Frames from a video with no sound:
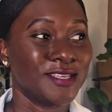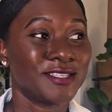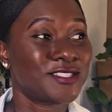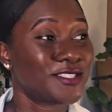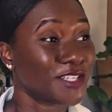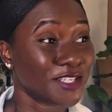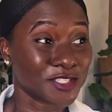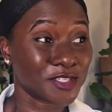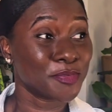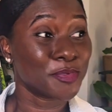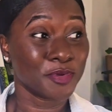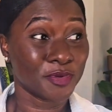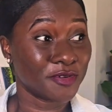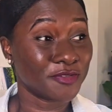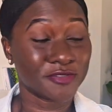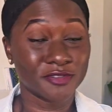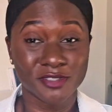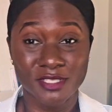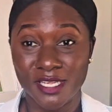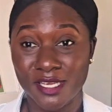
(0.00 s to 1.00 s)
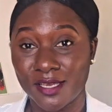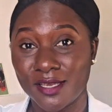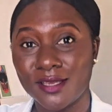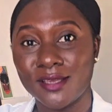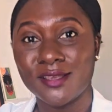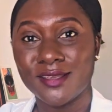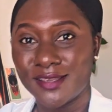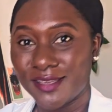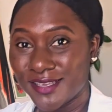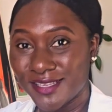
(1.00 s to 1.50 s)
It's such a beautiful day.
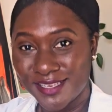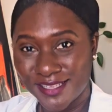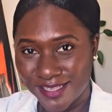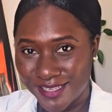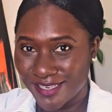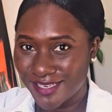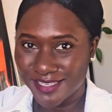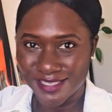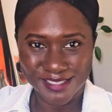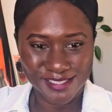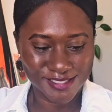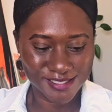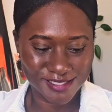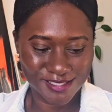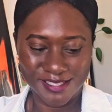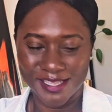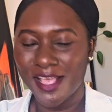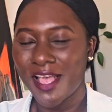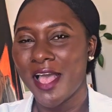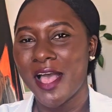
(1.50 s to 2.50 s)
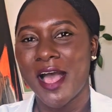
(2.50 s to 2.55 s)
It is.